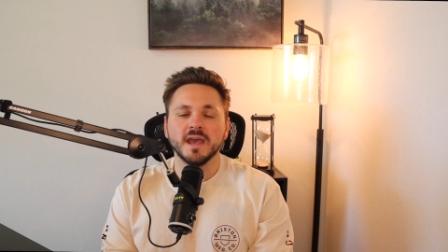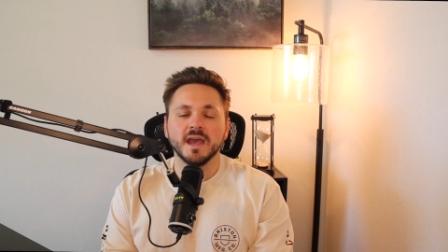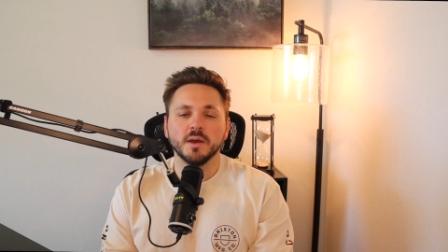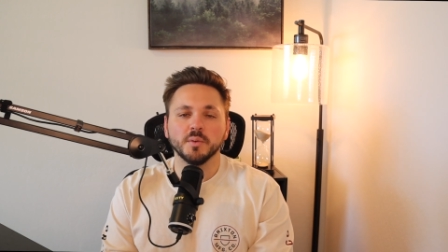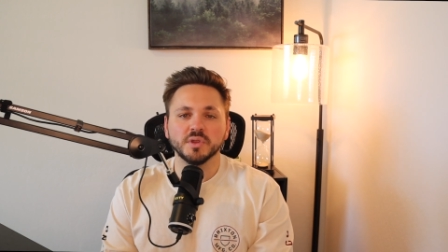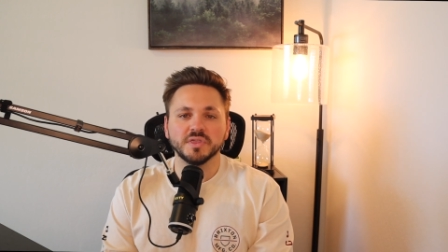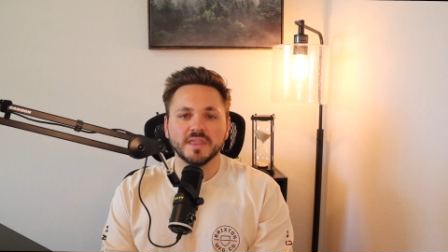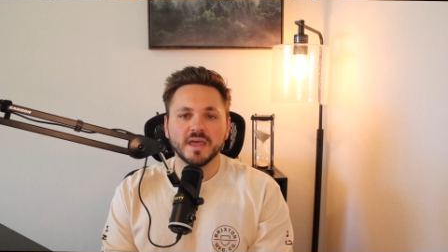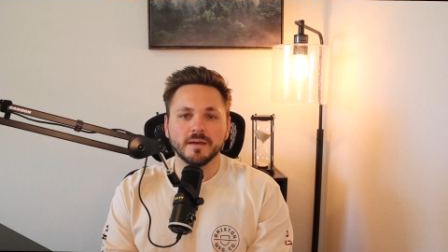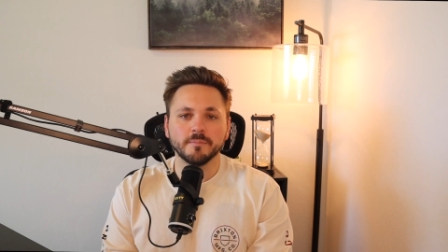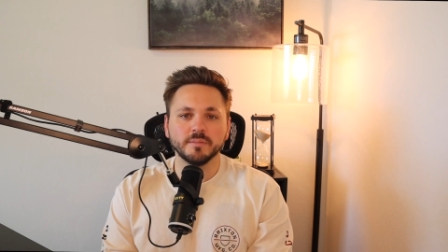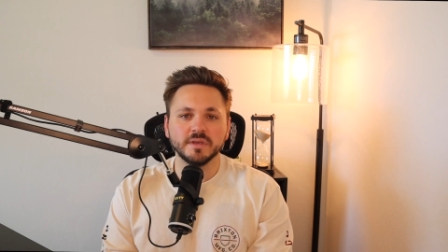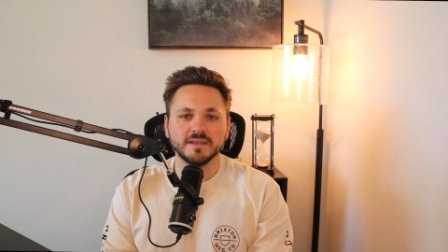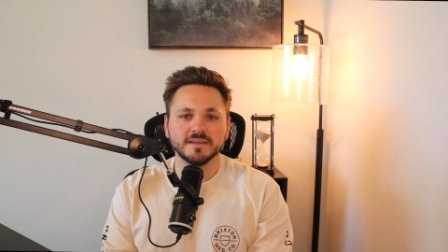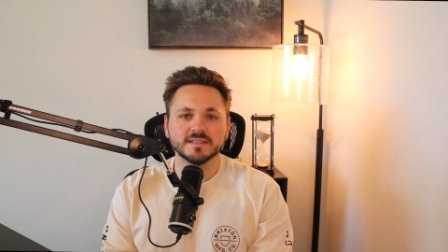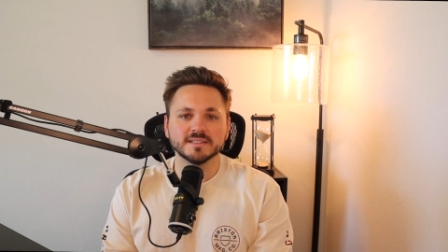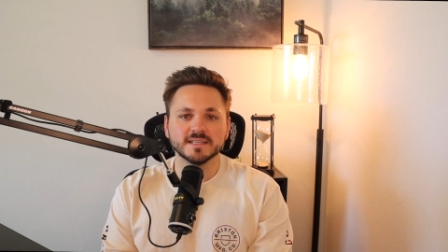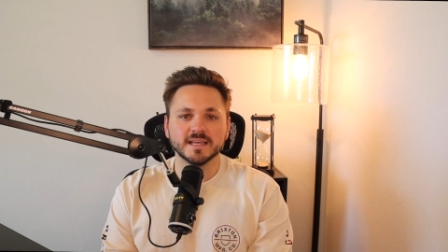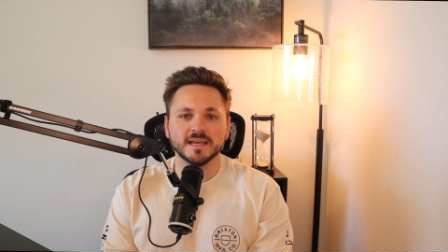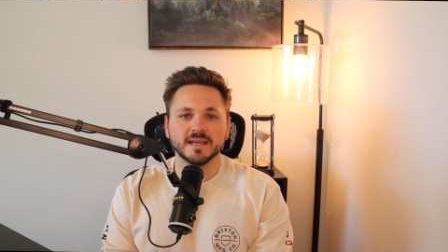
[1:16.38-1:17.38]
And with that
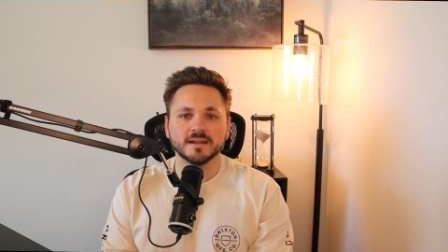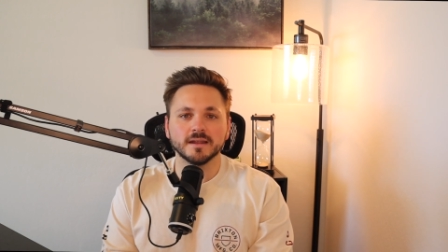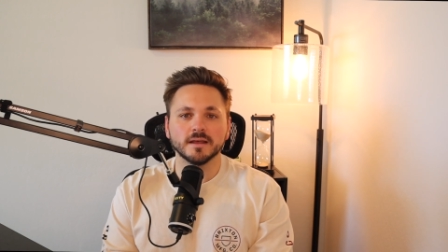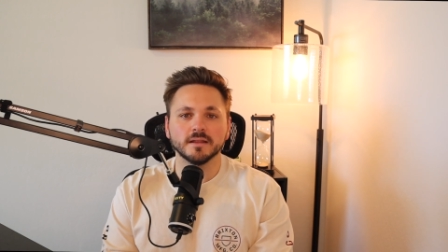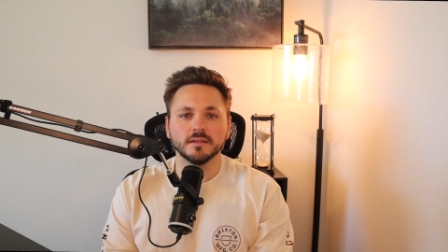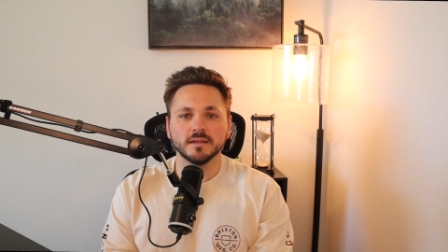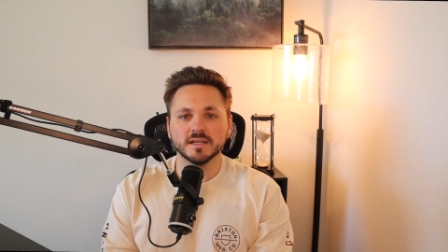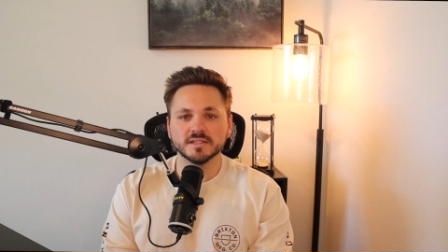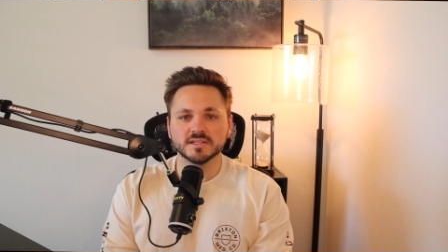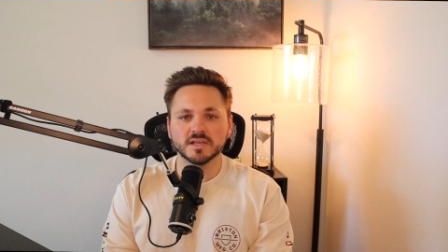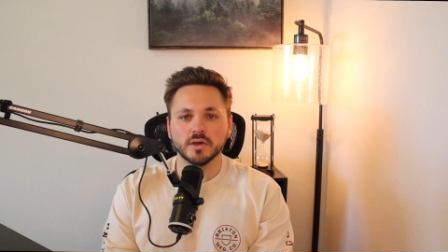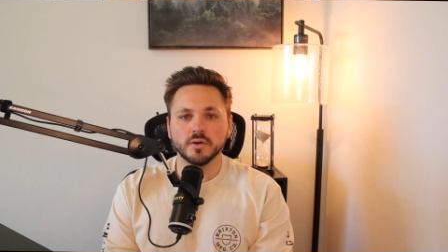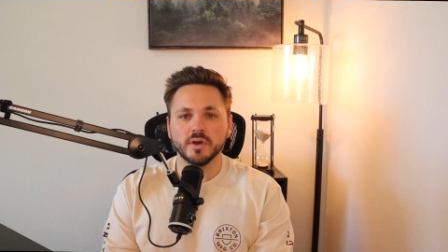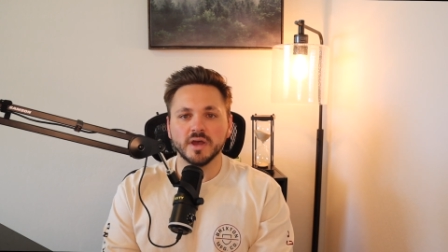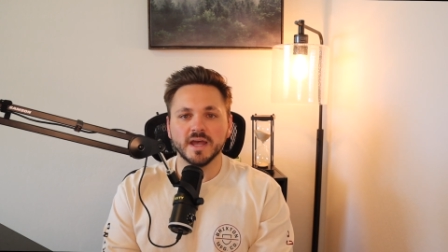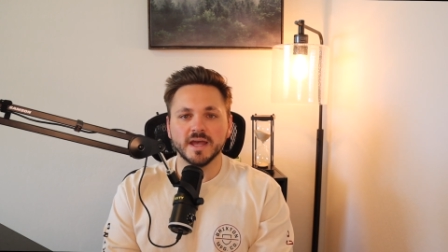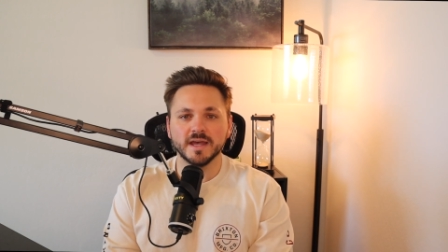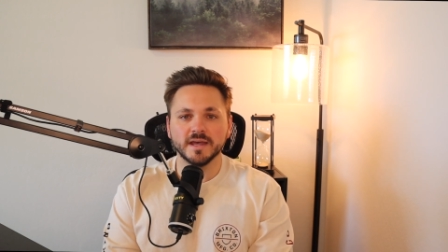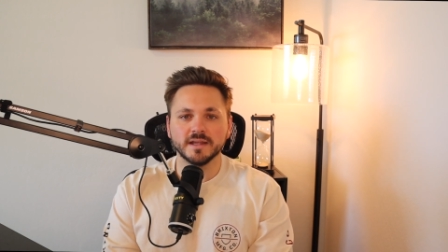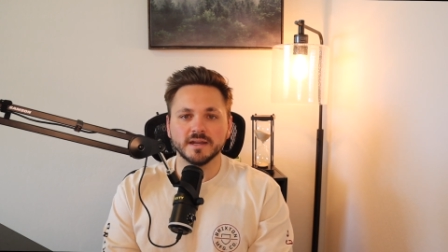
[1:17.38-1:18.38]
being said, let's go
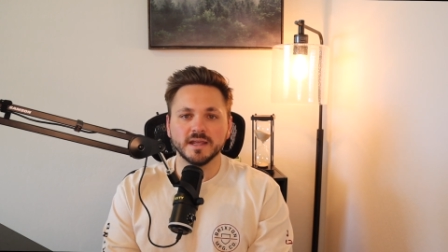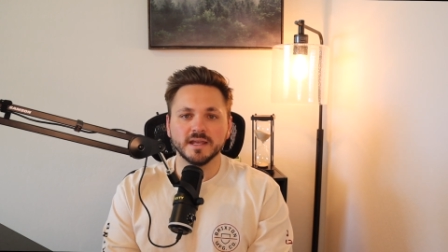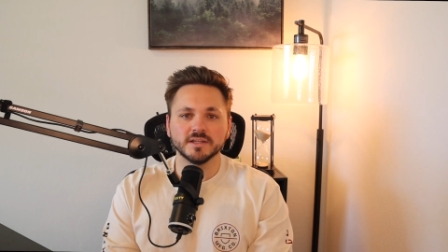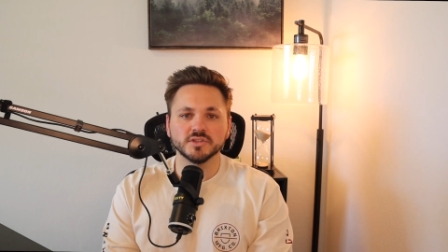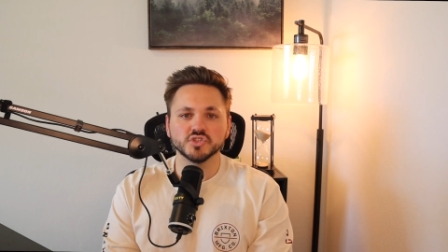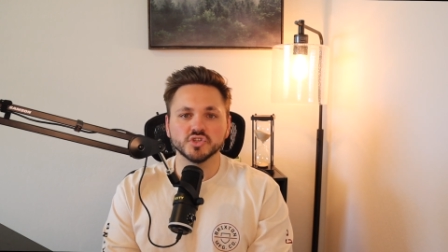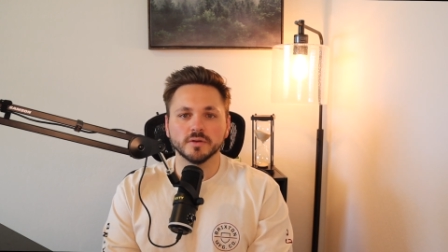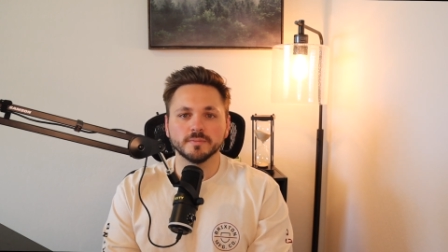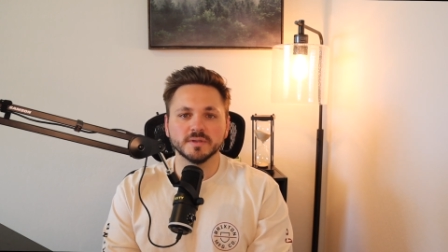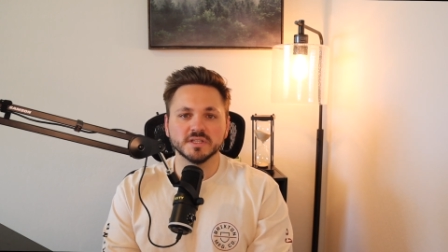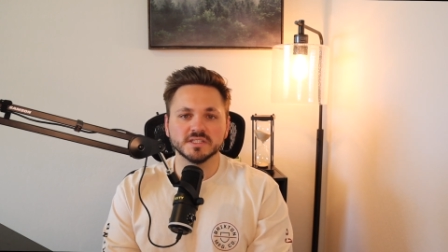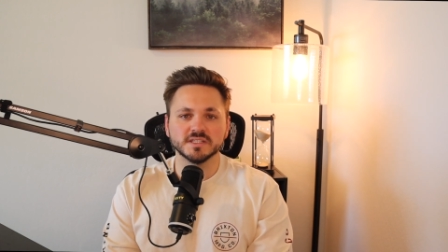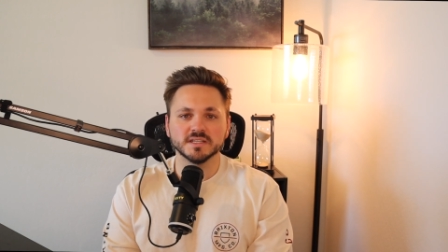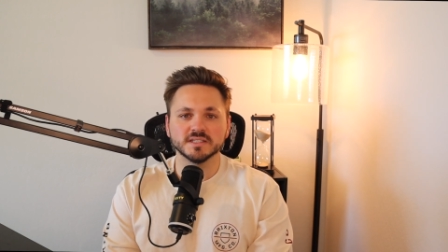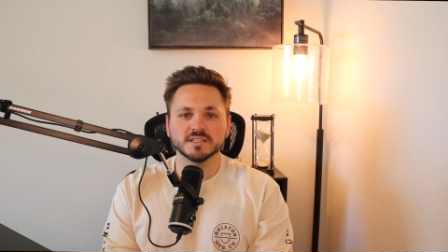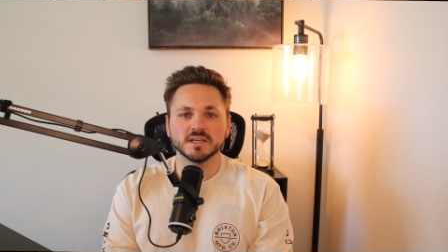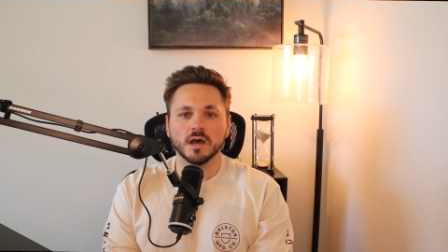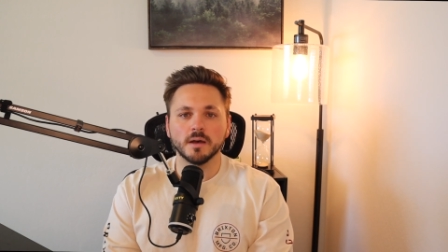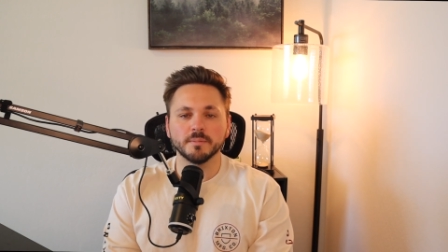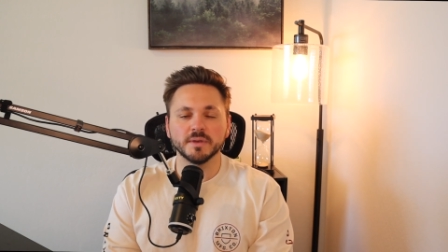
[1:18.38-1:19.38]
ahead and jump into the
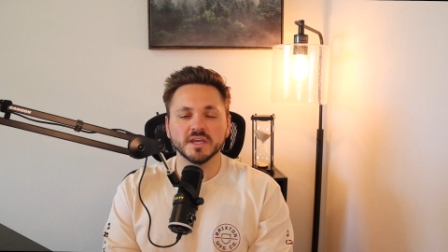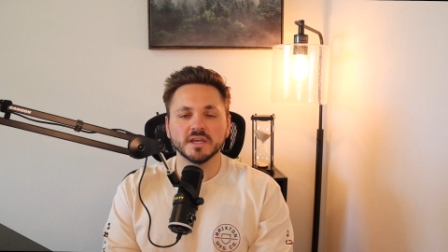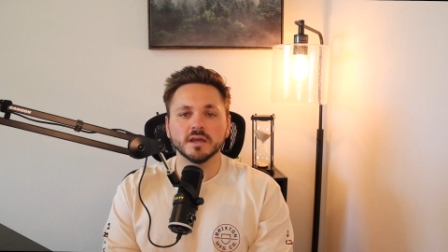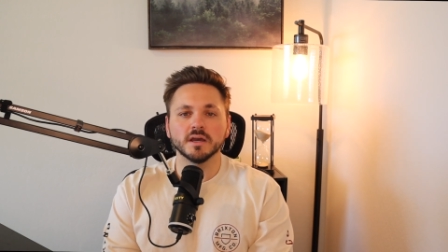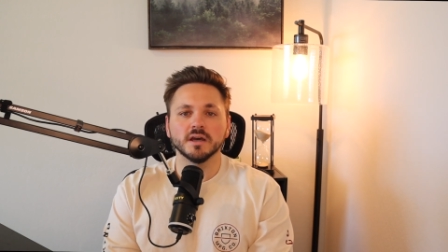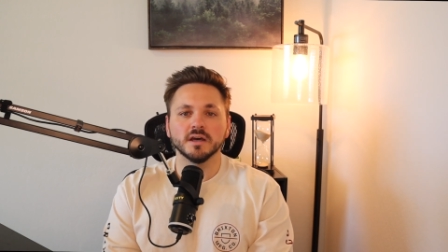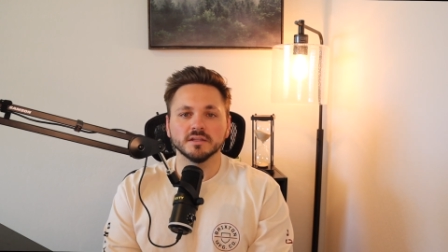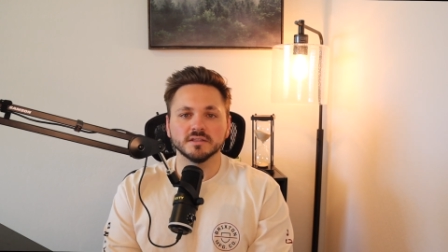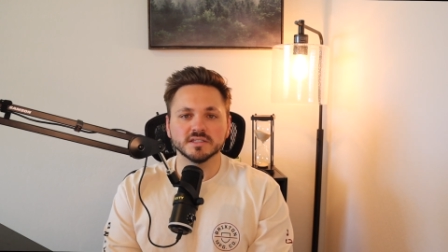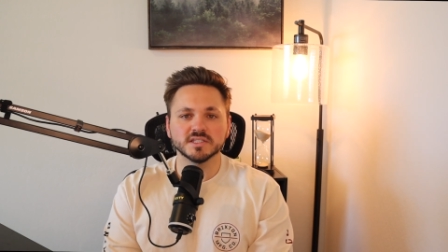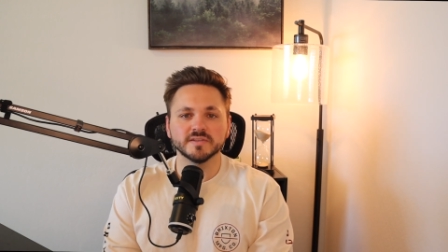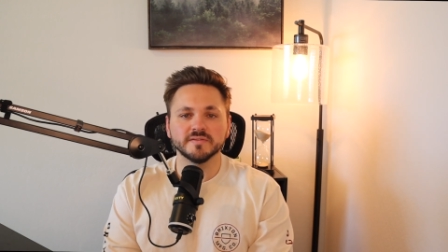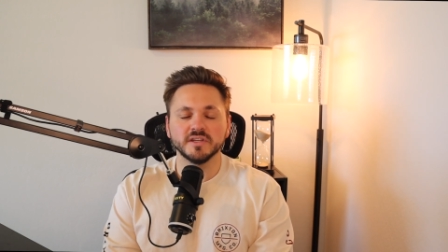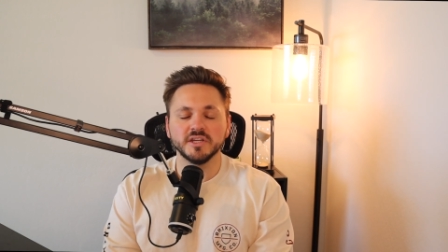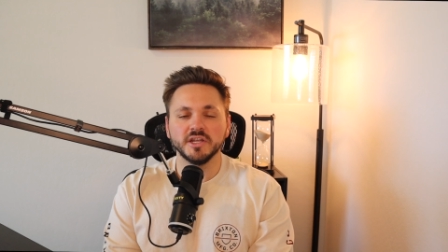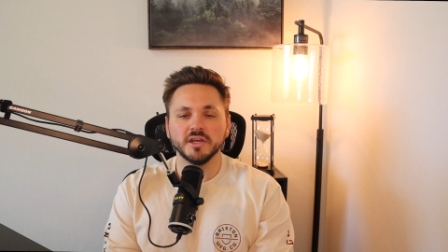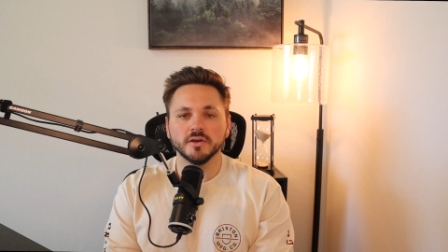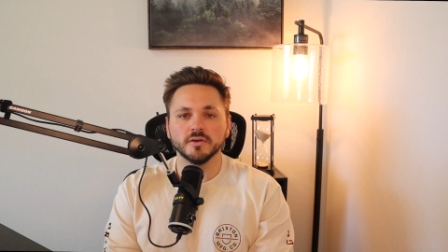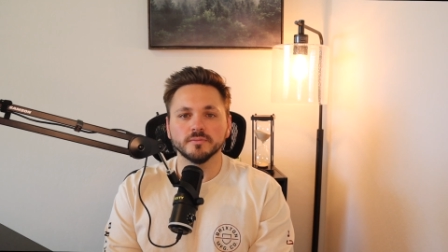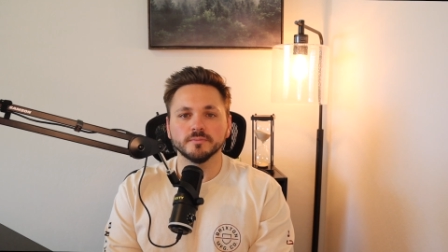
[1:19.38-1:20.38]
topic of this
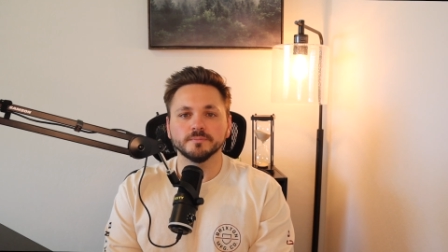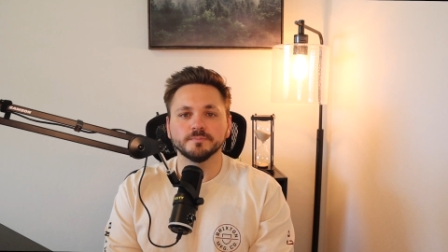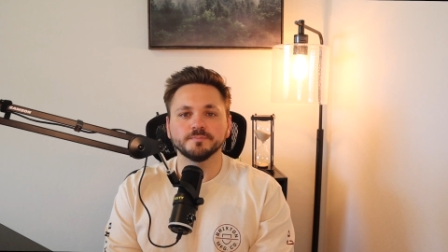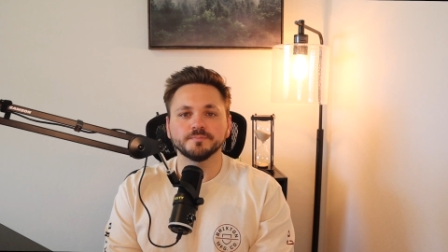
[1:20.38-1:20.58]
video.